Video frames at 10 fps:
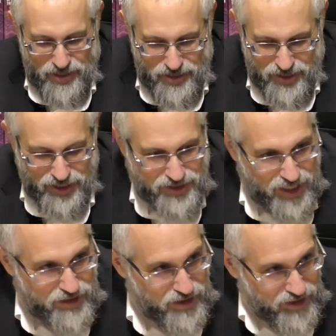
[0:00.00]

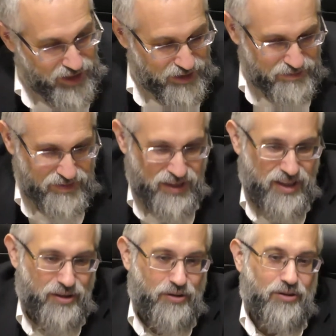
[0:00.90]
station in life.
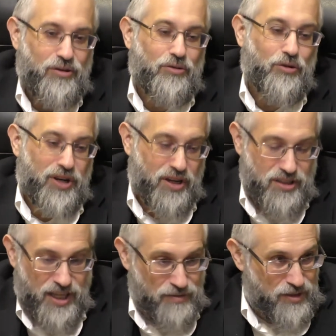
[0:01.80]
Or he
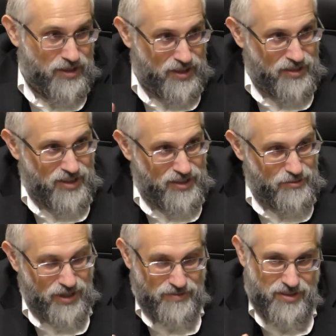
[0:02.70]
doesn't have the negias that you have,